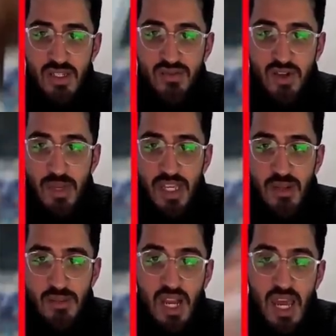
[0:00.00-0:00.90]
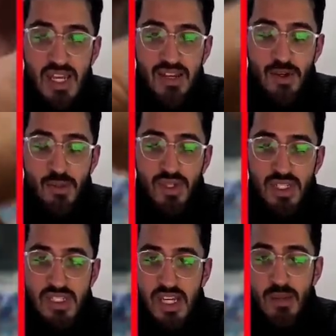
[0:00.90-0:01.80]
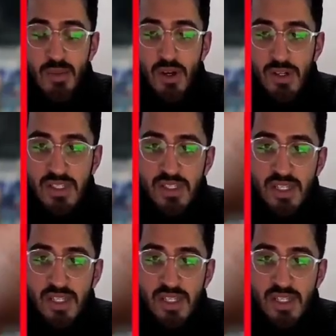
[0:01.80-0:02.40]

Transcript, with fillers: But I mean, I'm glad I've opened the entire box.